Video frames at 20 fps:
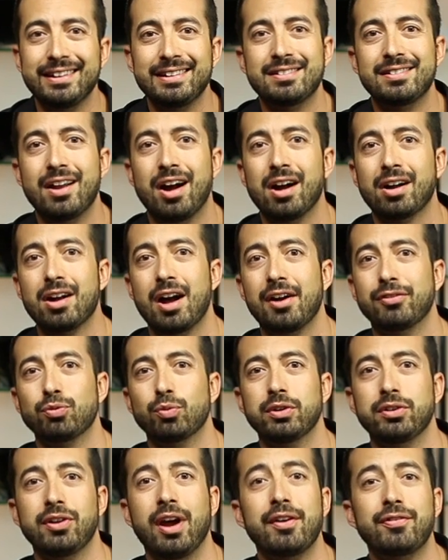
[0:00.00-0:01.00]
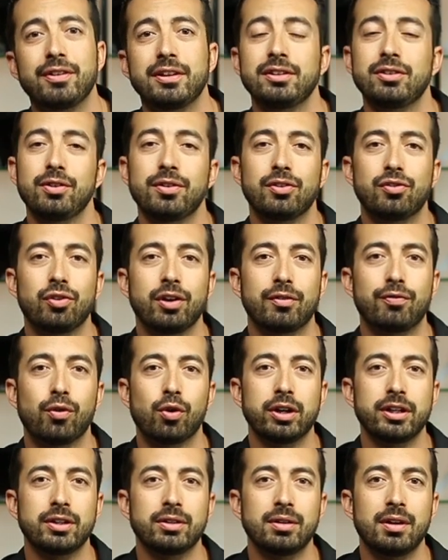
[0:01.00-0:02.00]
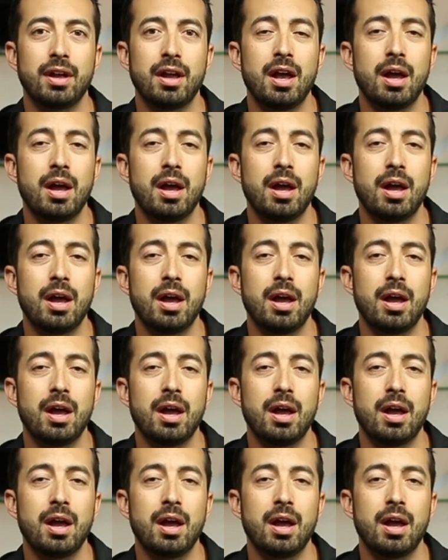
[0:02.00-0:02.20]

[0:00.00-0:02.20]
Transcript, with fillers: these knockoffs will definitely do the trick for you.